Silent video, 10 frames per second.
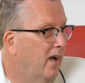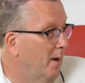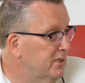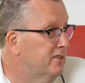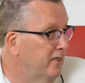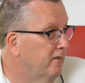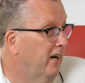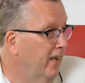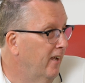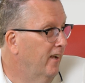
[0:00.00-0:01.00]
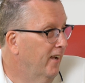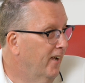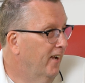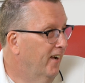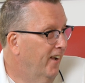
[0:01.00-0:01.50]
I'm a sinner,
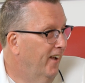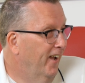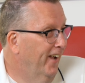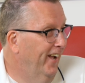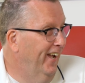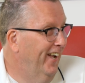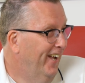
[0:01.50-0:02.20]
right?